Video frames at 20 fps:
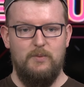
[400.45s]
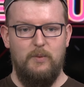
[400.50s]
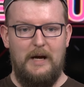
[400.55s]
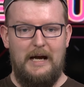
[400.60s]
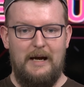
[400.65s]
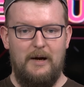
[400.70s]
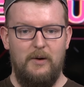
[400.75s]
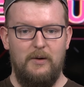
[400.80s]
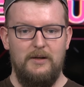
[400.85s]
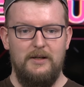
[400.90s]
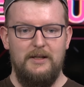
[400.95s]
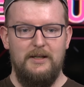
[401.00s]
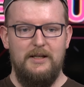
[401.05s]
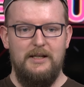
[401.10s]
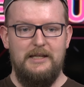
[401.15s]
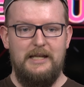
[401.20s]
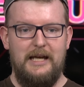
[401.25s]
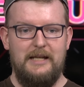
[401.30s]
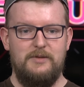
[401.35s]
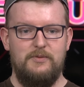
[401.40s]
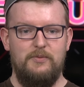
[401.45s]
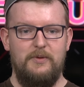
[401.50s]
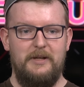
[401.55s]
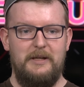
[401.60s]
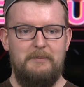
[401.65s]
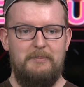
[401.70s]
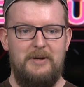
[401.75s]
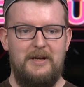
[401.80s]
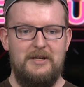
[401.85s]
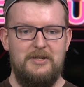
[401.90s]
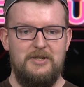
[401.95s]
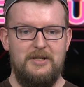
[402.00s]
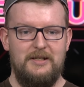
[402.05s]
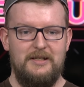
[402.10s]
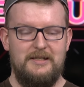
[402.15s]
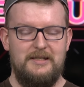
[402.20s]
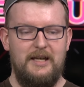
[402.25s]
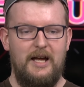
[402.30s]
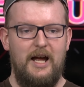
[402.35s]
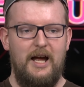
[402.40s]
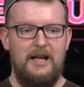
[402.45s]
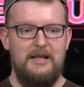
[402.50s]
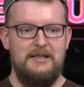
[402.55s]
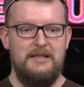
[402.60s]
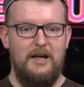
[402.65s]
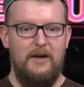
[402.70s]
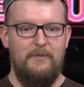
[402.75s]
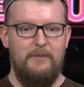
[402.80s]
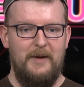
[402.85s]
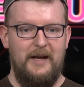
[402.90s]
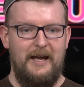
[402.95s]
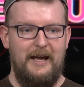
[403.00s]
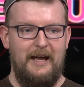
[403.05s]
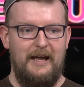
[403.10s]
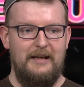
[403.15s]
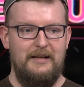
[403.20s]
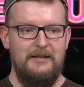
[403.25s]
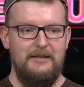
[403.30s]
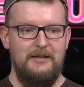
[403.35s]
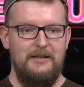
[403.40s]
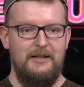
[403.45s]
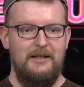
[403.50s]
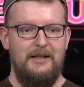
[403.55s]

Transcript: Wow, that's really pinching the sides of my head.